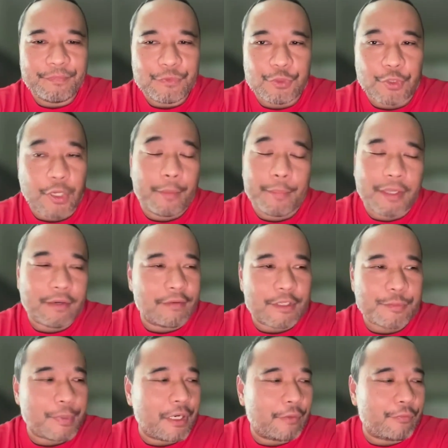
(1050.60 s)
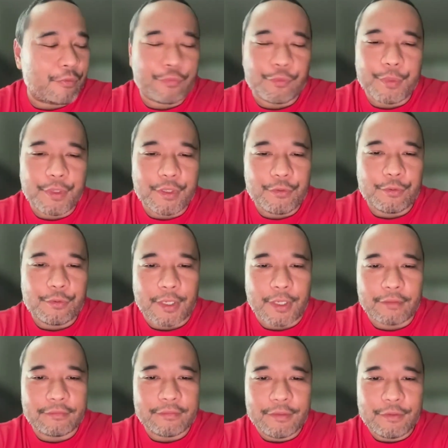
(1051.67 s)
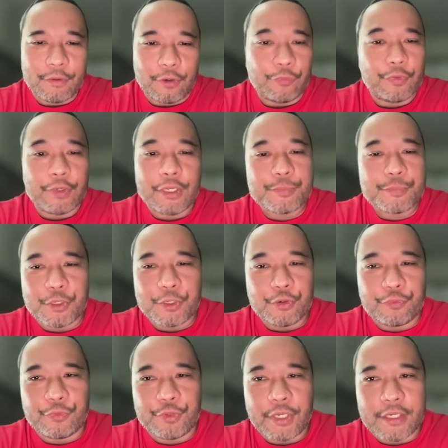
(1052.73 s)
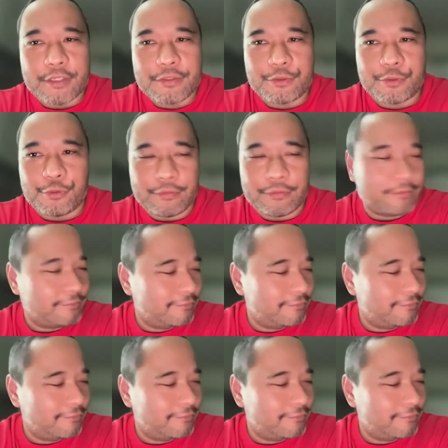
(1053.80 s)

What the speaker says: So yeah, man, it's been helpful for me too, bro. Hopefully it's been good for you guys too.